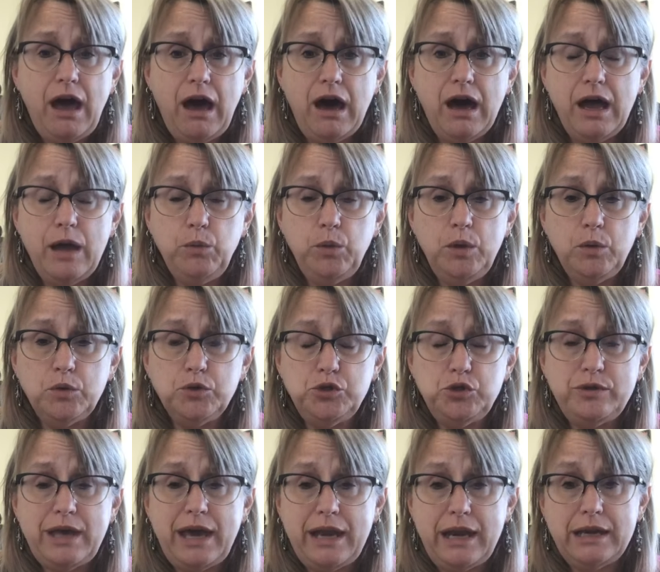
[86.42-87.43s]
and we will
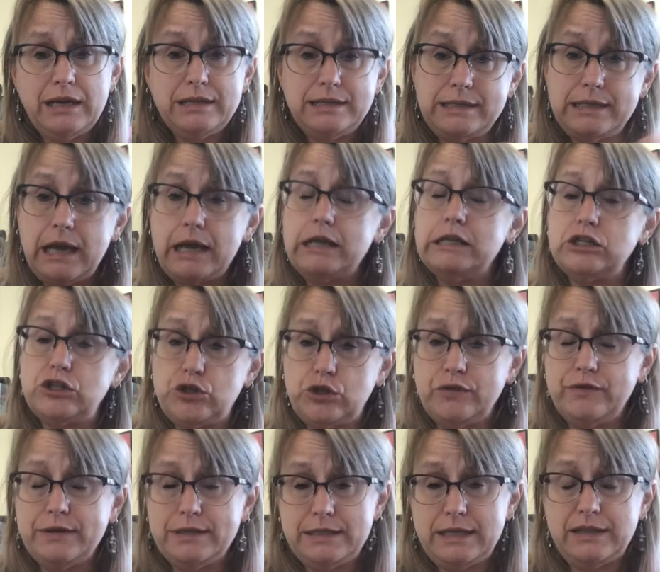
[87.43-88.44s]
do that at a second
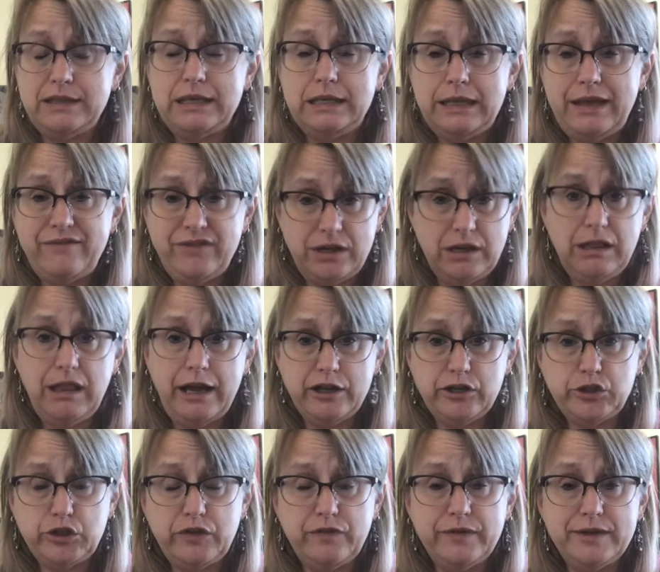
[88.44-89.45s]
service, at the 11
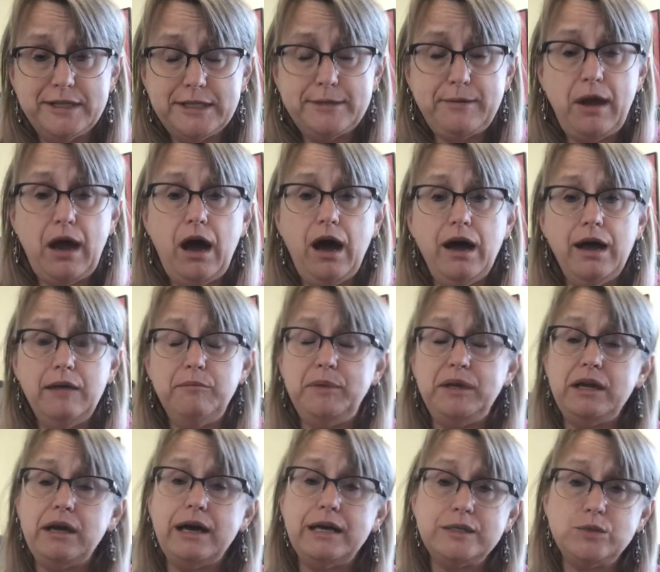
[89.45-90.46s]
o'clock service. And
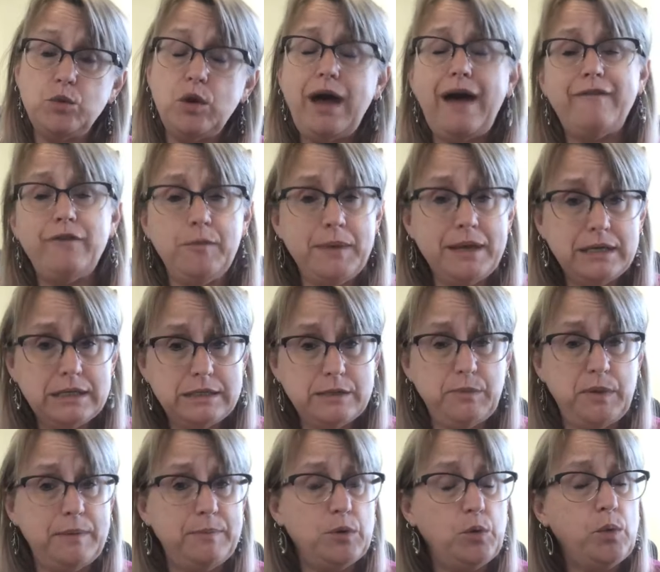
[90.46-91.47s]
because we'll have a mix
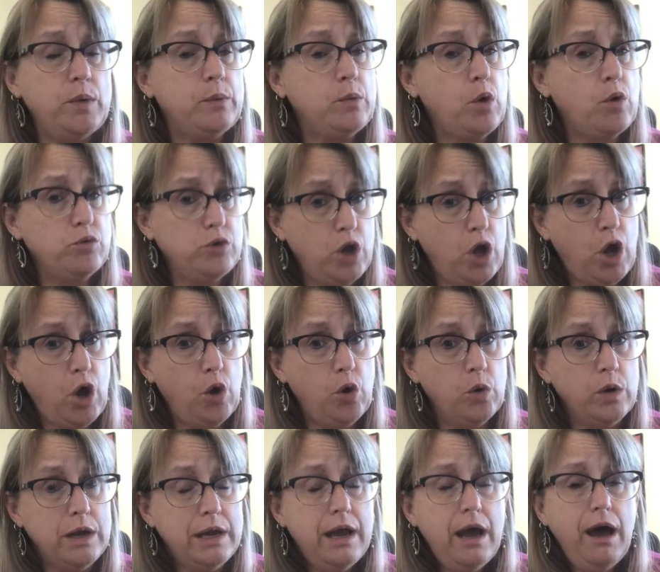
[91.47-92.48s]
of people, we won't
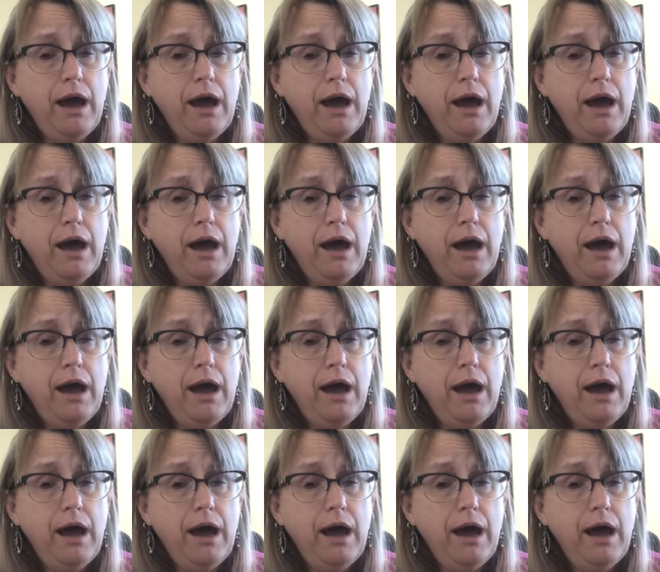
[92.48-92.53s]
know.